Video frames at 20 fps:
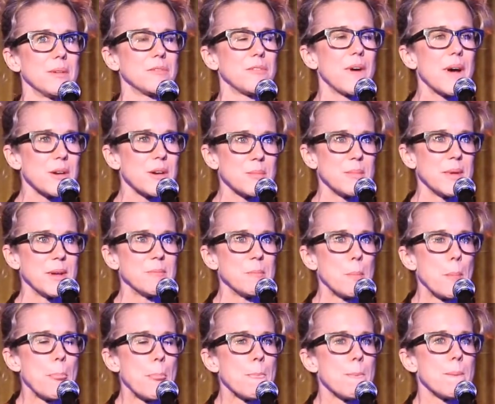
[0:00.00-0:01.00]
fired me,
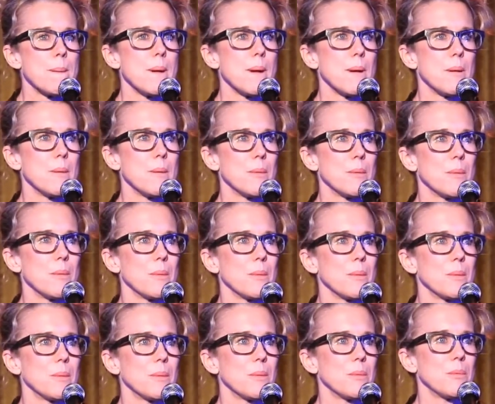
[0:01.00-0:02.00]

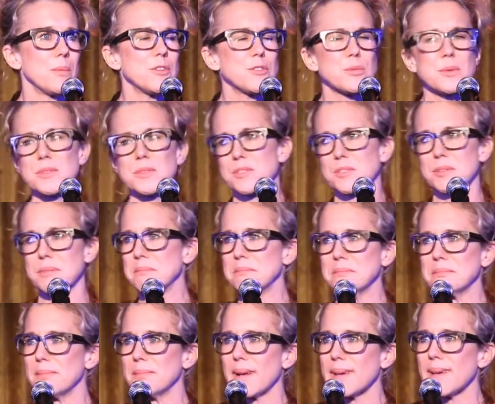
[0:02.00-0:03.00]
which was,
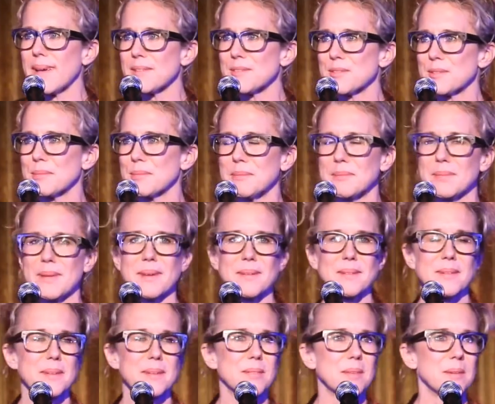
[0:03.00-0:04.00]
I guess,
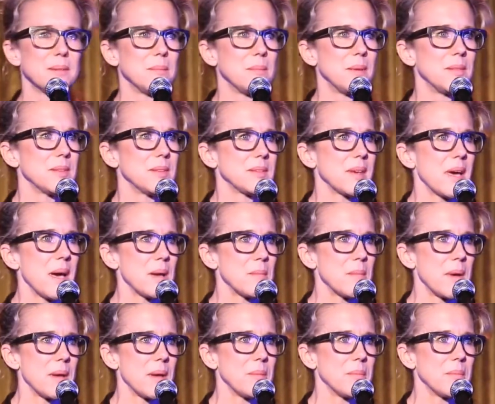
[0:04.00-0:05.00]
at the
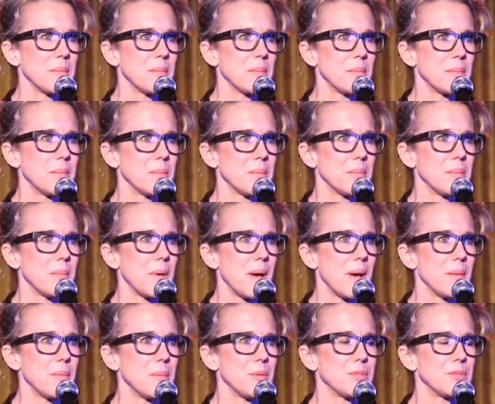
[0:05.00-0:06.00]
time
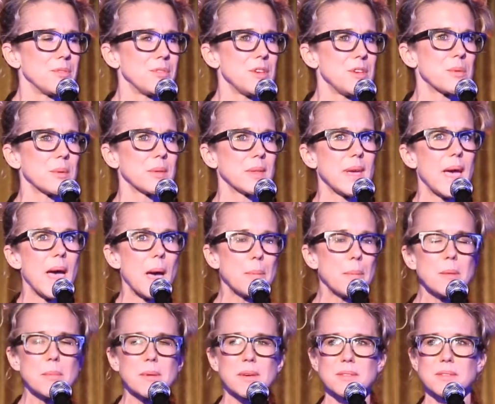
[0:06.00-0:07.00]
I was secretly
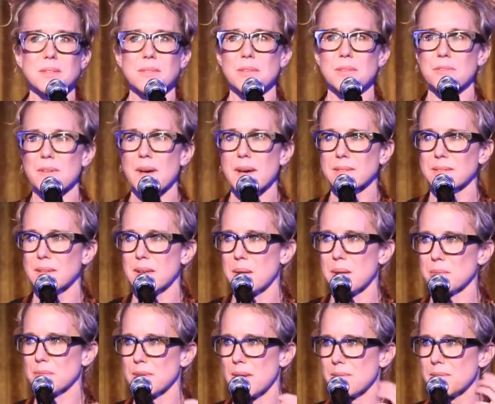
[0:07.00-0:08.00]
happy because of the fact that
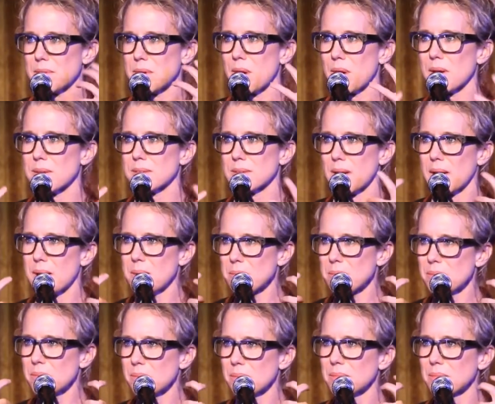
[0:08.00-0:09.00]
I was having a hard
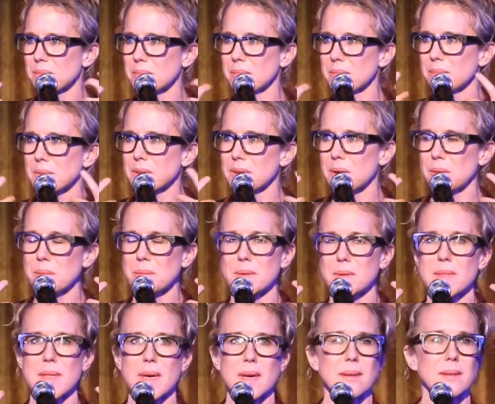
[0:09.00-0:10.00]
time, in
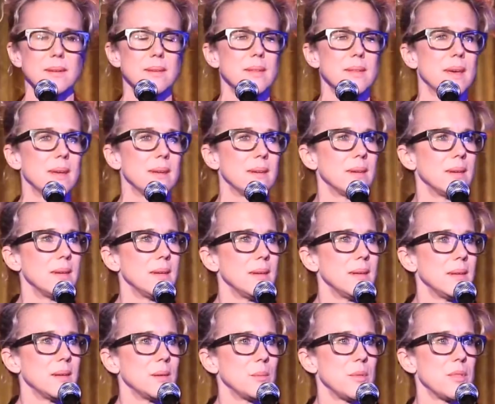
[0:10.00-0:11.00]
that
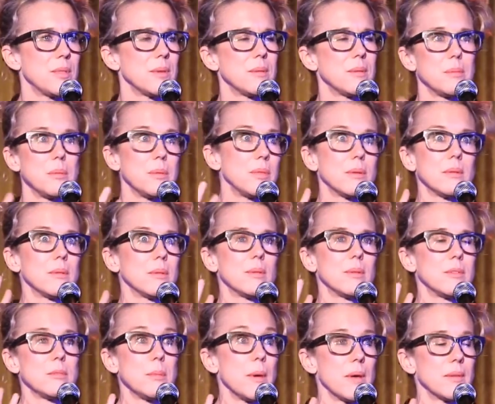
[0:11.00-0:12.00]
with the
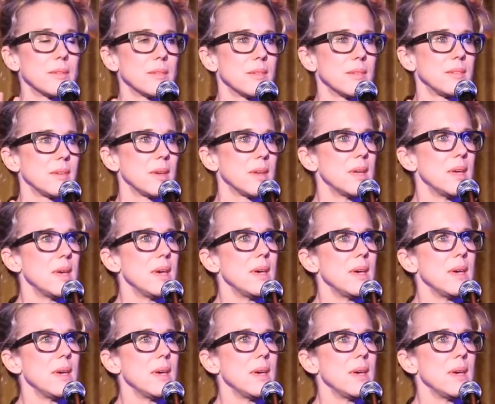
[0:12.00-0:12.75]
smells, as I said.